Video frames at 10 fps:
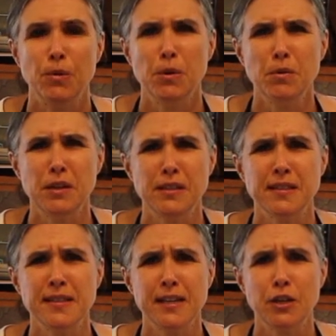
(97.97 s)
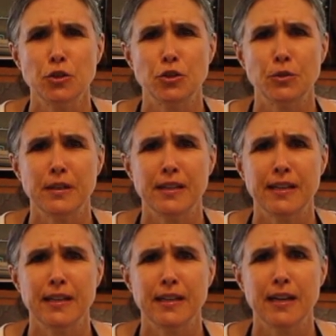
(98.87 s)
Where would a slicker tree,
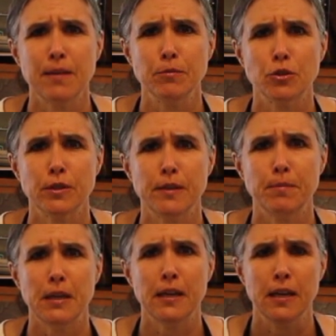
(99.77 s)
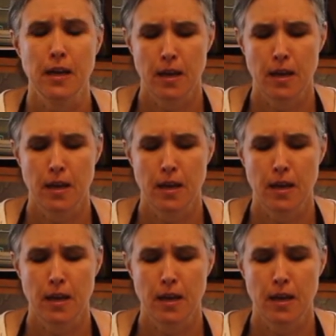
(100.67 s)
like a gum tree, be?